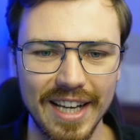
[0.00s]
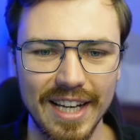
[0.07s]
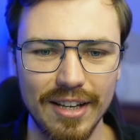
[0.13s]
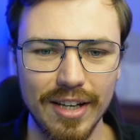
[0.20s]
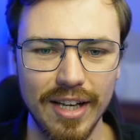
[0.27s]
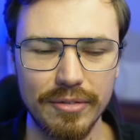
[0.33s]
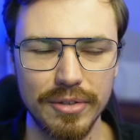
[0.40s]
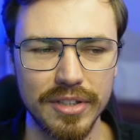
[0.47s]

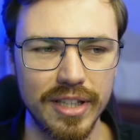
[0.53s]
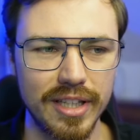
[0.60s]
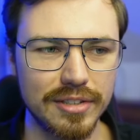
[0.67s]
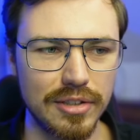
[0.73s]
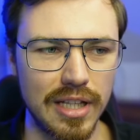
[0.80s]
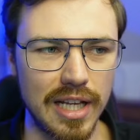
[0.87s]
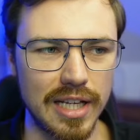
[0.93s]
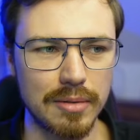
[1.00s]
uh, every day.
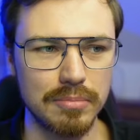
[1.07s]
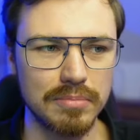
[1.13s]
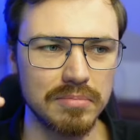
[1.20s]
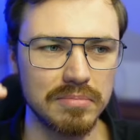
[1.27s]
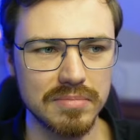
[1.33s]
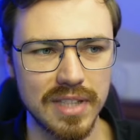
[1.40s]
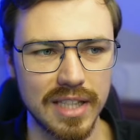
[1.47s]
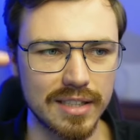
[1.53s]
So like I'm
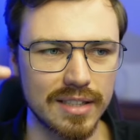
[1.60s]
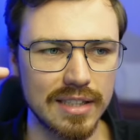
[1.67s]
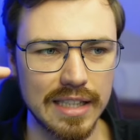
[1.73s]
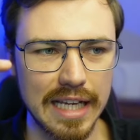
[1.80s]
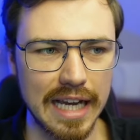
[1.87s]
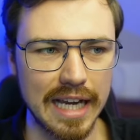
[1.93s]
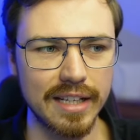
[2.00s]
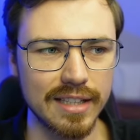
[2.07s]
like
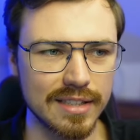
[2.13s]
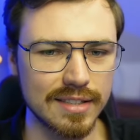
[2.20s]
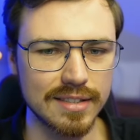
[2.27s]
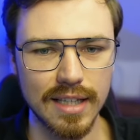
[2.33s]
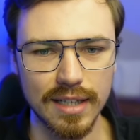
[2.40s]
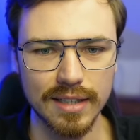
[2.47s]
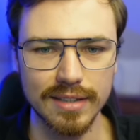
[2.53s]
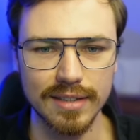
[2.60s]
kind of
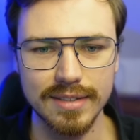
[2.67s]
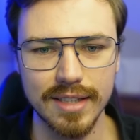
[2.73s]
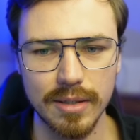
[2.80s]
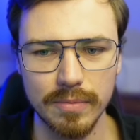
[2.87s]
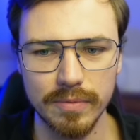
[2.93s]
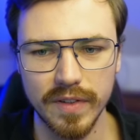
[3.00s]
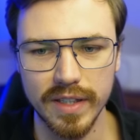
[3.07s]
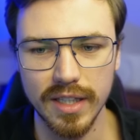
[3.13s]
stuck in the
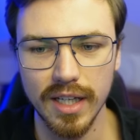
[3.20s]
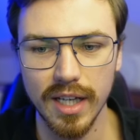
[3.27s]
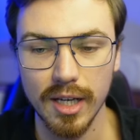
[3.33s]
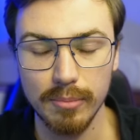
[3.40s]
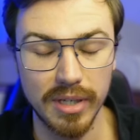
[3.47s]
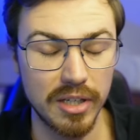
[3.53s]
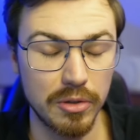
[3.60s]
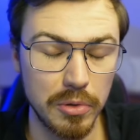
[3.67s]
same thing.
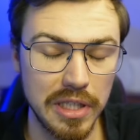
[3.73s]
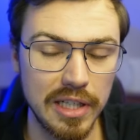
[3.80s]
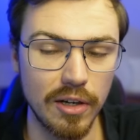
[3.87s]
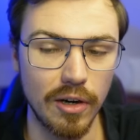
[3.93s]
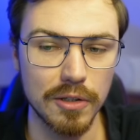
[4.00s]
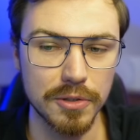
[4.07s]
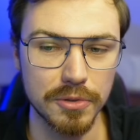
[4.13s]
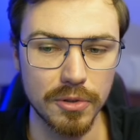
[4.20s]
But I really
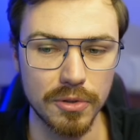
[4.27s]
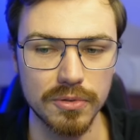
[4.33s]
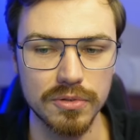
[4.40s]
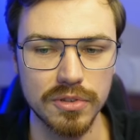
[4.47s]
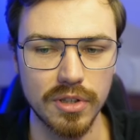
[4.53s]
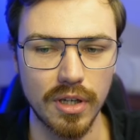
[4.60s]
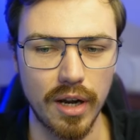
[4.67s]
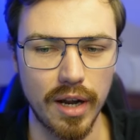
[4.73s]
also don't
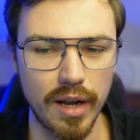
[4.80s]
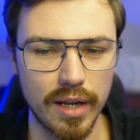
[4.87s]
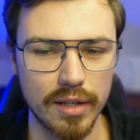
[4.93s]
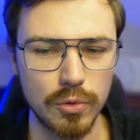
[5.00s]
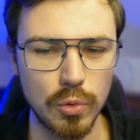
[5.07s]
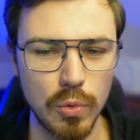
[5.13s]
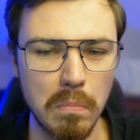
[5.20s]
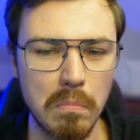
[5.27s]
care
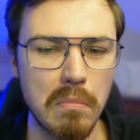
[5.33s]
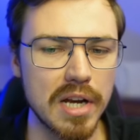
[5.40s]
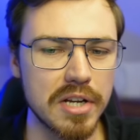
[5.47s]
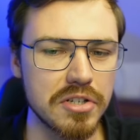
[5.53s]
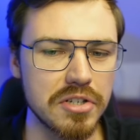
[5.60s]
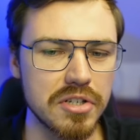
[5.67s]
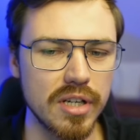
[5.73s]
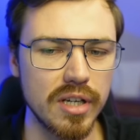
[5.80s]
too
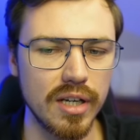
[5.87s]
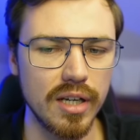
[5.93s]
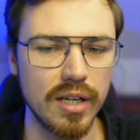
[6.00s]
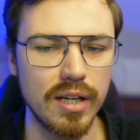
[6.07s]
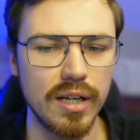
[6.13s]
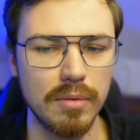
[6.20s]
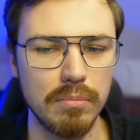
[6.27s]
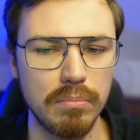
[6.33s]
much
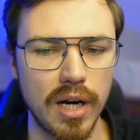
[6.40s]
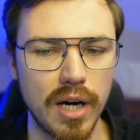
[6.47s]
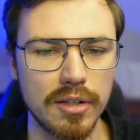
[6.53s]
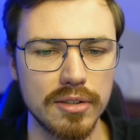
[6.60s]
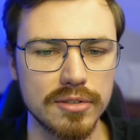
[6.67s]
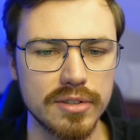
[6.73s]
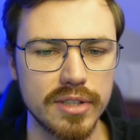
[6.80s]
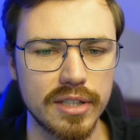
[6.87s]
uh,
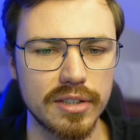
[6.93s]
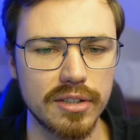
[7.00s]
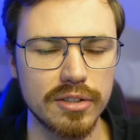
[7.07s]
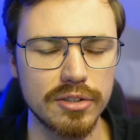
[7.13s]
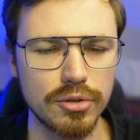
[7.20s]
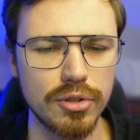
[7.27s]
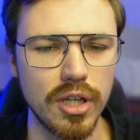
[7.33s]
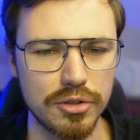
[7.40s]
about TikTok.
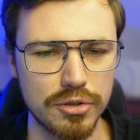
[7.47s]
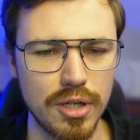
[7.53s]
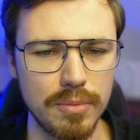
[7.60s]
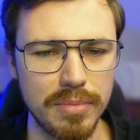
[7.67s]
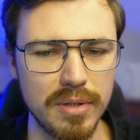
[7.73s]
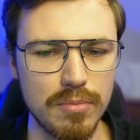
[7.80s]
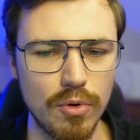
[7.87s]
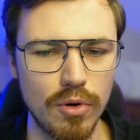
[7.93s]
Should should I
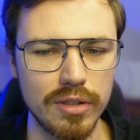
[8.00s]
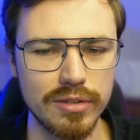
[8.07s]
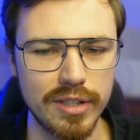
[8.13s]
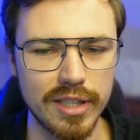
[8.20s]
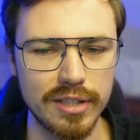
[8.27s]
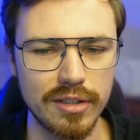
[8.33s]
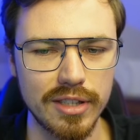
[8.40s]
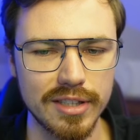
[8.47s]
be more on
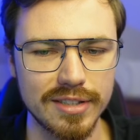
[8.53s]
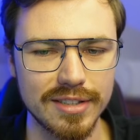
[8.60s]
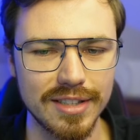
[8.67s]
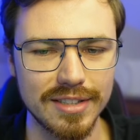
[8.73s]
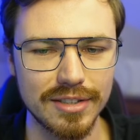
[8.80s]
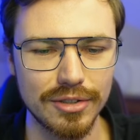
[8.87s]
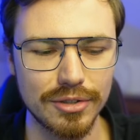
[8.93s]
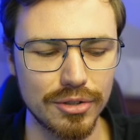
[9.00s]
TikTok? Is
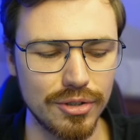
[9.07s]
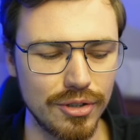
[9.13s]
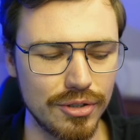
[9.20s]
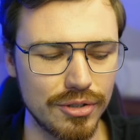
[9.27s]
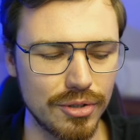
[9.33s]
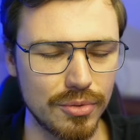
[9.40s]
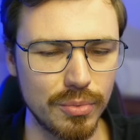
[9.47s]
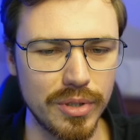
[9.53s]
is should
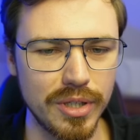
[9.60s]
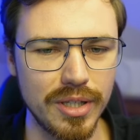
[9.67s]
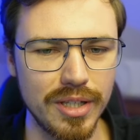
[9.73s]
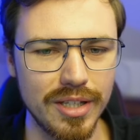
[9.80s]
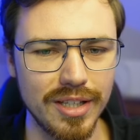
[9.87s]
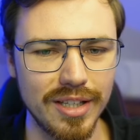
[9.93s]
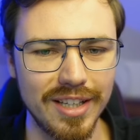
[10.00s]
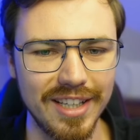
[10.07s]
should we uh,